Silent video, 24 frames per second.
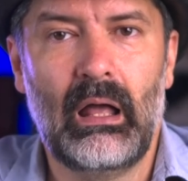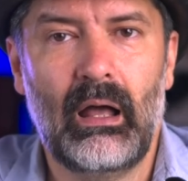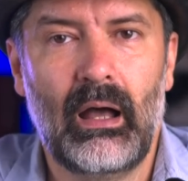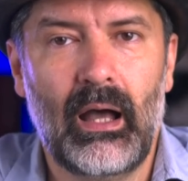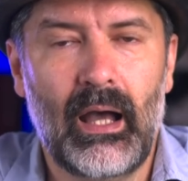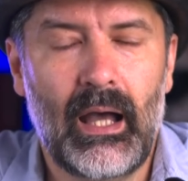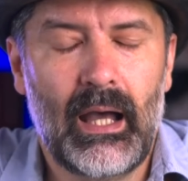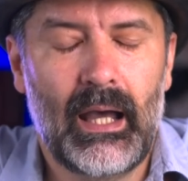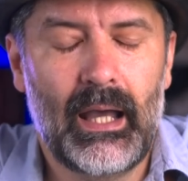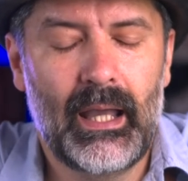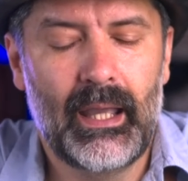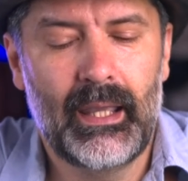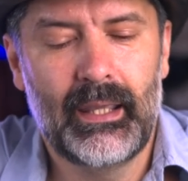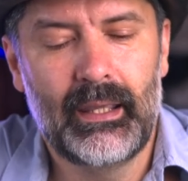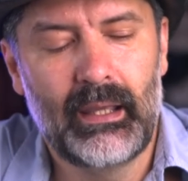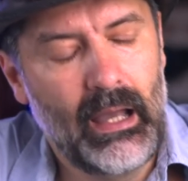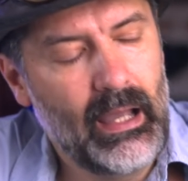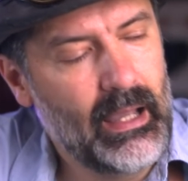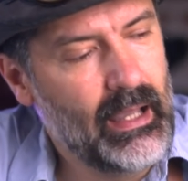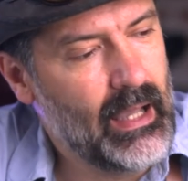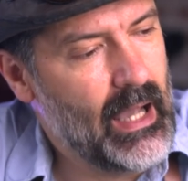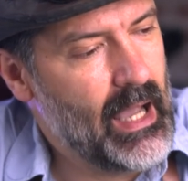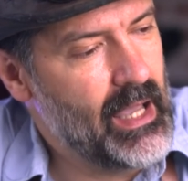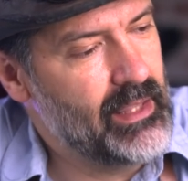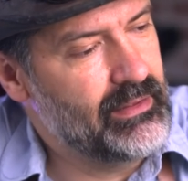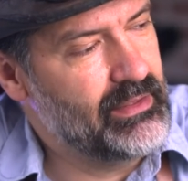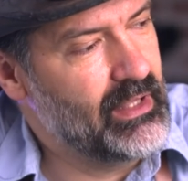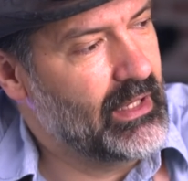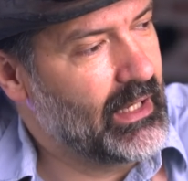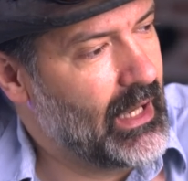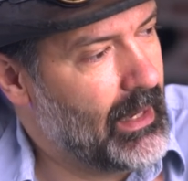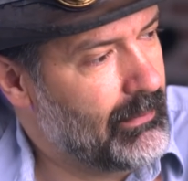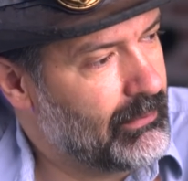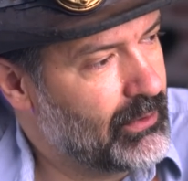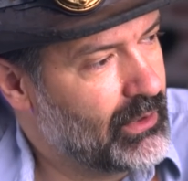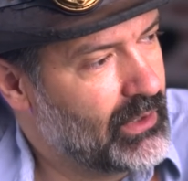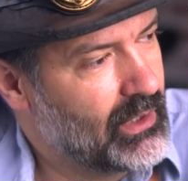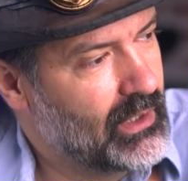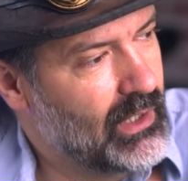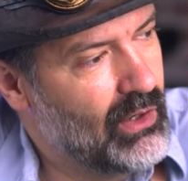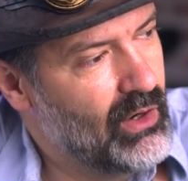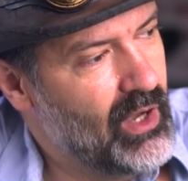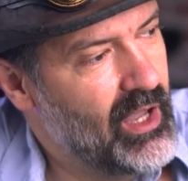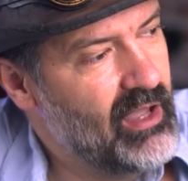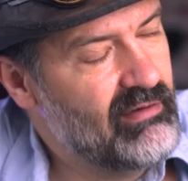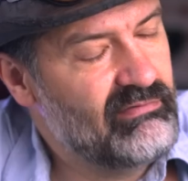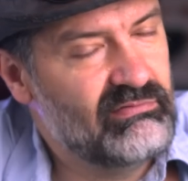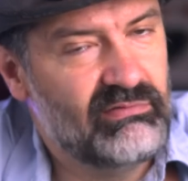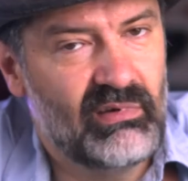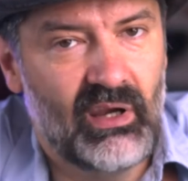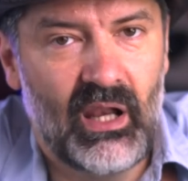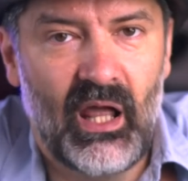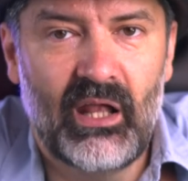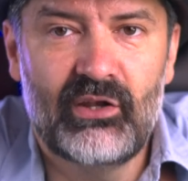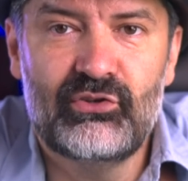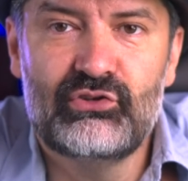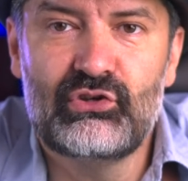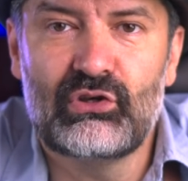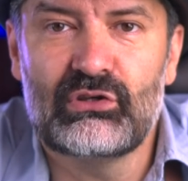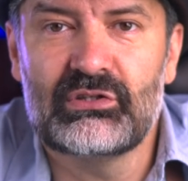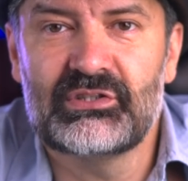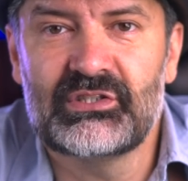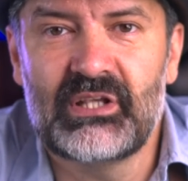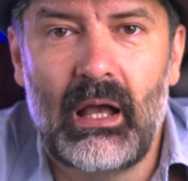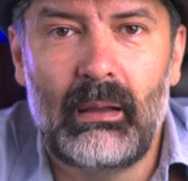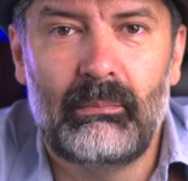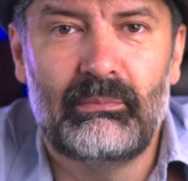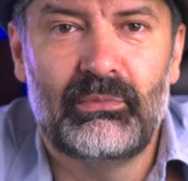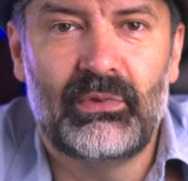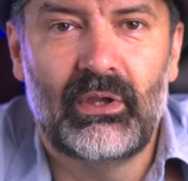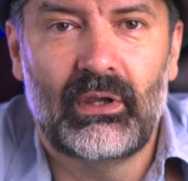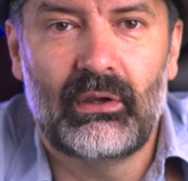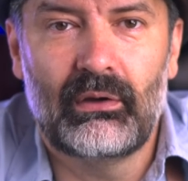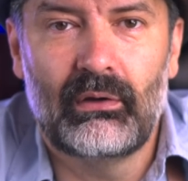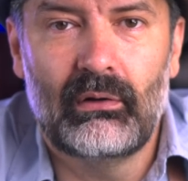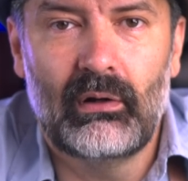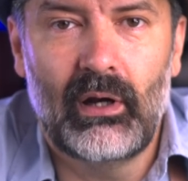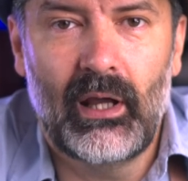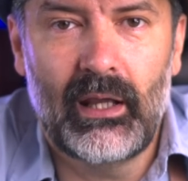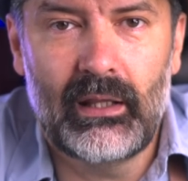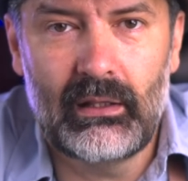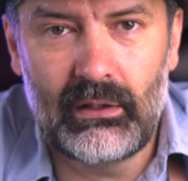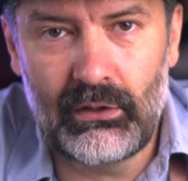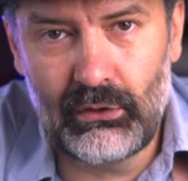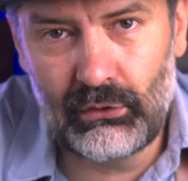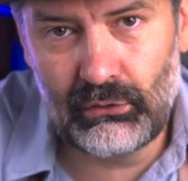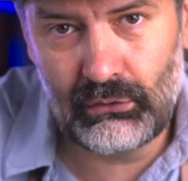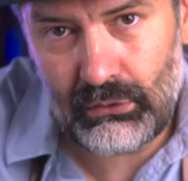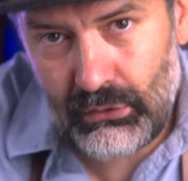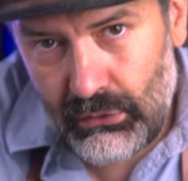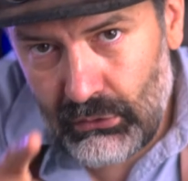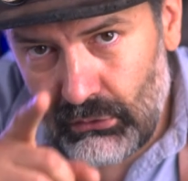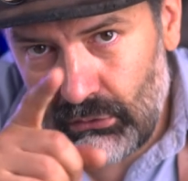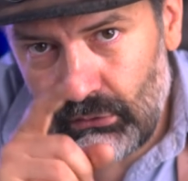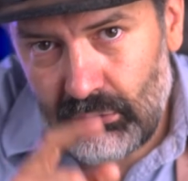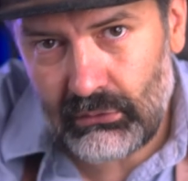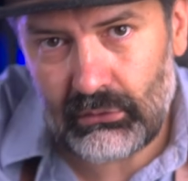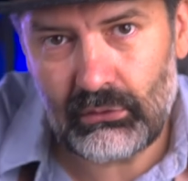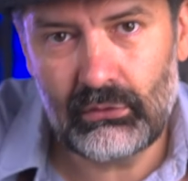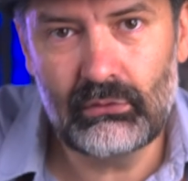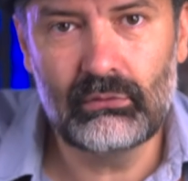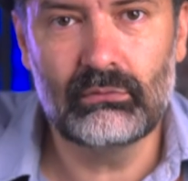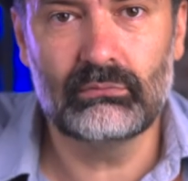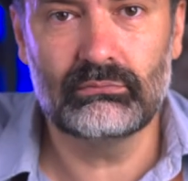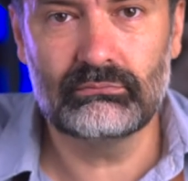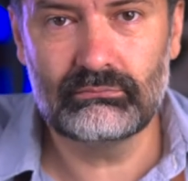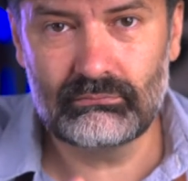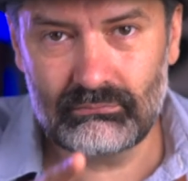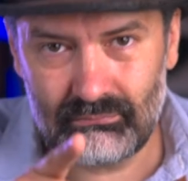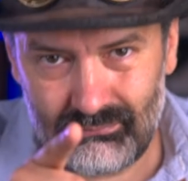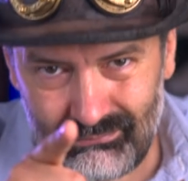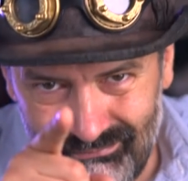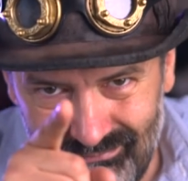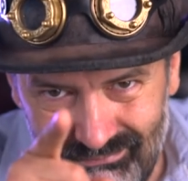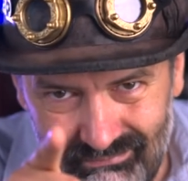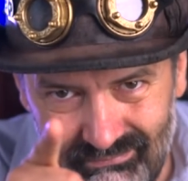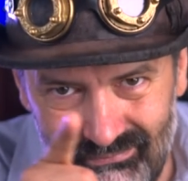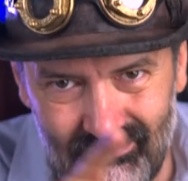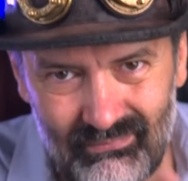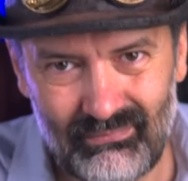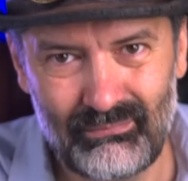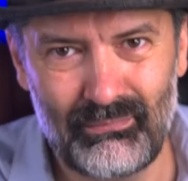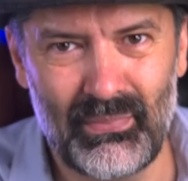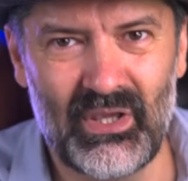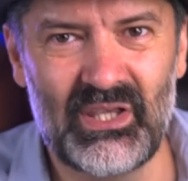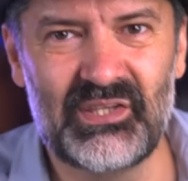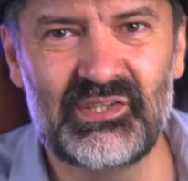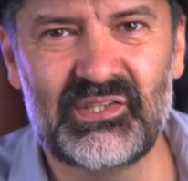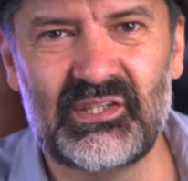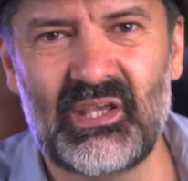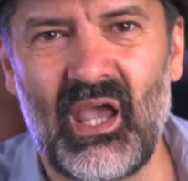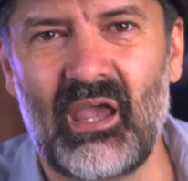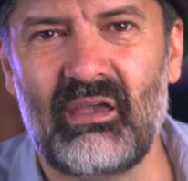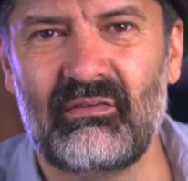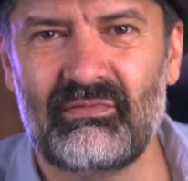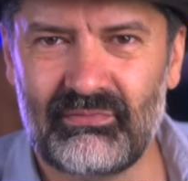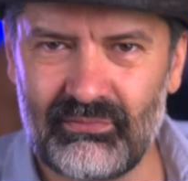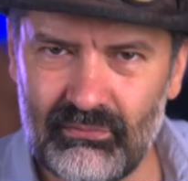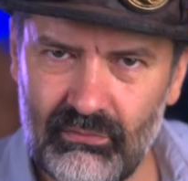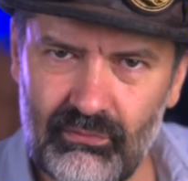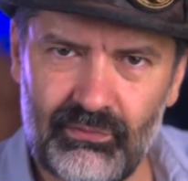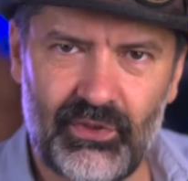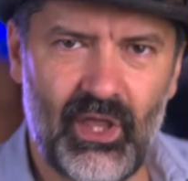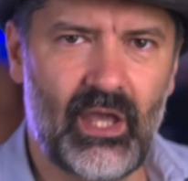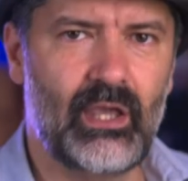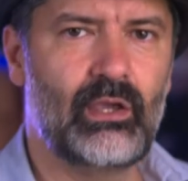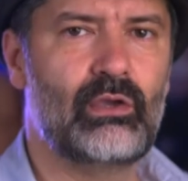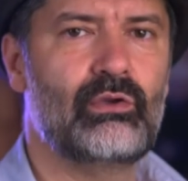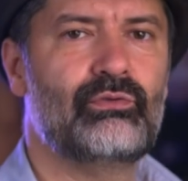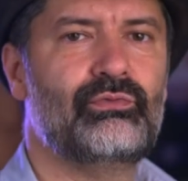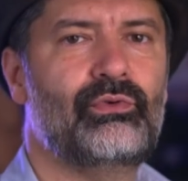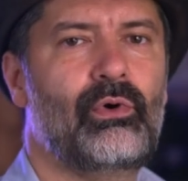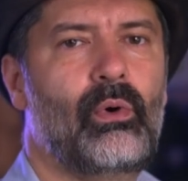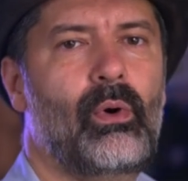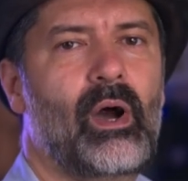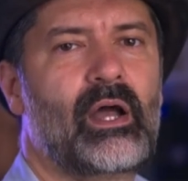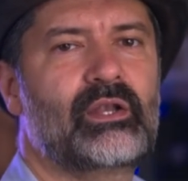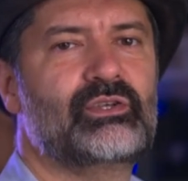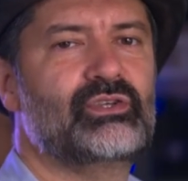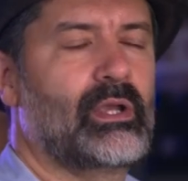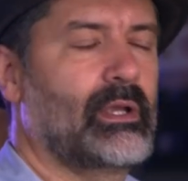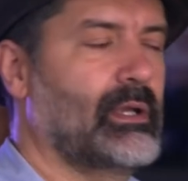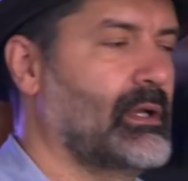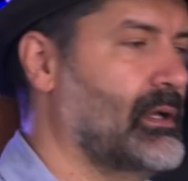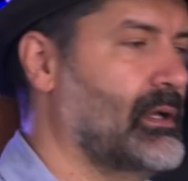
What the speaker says: I think I'm gonna go have lunch or something. All right, you be safe. Thank you for watching.